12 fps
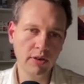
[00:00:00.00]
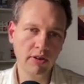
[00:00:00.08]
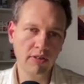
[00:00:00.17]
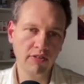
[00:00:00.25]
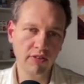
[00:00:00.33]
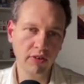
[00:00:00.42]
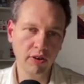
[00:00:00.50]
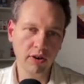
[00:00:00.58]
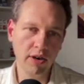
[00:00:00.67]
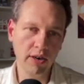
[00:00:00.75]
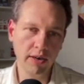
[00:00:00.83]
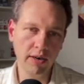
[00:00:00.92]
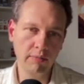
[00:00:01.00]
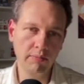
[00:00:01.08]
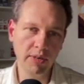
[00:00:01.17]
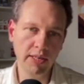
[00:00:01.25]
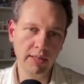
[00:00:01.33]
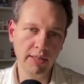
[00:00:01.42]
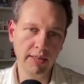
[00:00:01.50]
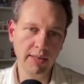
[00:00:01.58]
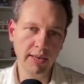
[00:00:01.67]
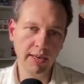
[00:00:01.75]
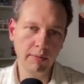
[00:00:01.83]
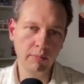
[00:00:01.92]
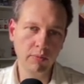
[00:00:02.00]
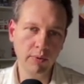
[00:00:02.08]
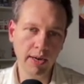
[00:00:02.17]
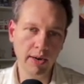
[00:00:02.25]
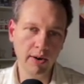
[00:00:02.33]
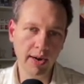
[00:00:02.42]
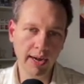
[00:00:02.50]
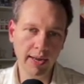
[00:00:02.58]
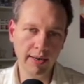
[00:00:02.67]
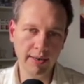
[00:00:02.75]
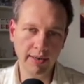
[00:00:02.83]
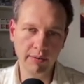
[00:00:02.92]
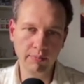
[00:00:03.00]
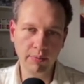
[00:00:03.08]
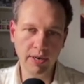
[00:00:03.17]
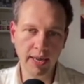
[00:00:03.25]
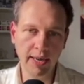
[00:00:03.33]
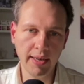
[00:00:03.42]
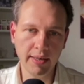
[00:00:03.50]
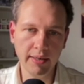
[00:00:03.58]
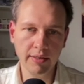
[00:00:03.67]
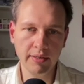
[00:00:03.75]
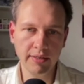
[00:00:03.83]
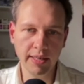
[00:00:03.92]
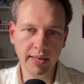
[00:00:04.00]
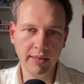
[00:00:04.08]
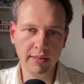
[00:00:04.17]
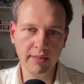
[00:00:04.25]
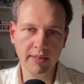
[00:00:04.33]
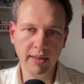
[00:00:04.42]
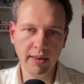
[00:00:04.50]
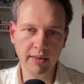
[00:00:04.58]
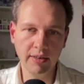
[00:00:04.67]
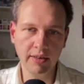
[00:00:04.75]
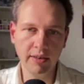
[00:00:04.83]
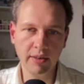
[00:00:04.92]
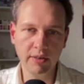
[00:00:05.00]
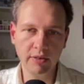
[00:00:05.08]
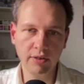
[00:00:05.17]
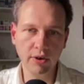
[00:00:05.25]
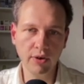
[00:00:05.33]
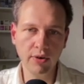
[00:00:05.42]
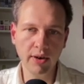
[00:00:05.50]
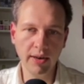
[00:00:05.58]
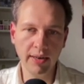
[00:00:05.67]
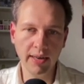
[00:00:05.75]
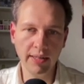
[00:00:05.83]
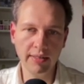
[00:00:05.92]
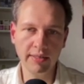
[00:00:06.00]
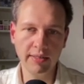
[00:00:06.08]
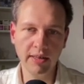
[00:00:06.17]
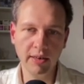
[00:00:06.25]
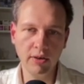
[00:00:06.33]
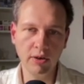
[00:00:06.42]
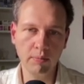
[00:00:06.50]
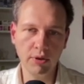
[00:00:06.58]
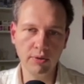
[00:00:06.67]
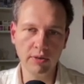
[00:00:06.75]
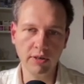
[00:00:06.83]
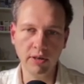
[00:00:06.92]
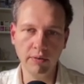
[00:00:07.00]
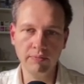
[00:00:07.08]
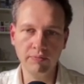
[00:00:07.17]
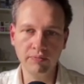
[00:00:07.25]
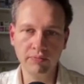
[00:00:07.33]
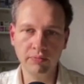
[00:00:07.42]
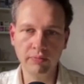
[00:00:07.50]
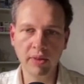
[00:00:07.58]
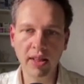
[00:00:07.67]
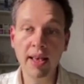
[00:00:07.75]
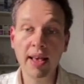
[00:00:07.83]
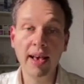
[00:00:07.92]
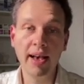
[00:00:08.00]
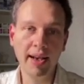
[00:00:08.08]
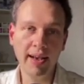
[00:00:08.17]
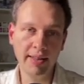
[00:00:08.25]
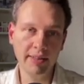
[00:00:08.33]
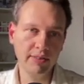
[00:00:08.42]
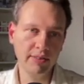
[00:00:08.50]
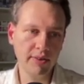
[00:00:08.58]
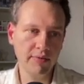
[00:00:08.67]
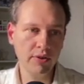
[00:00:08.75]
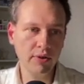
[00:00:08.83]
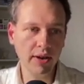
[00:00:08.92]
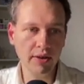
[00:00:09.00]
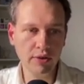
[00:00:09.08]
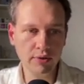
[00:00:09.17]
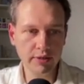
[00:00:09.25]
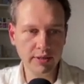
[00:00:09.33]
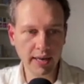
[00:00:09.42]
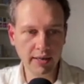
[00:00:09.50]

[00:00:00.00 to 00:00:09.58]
for a mini game where I can play tic tac toe against a computer. And you can use that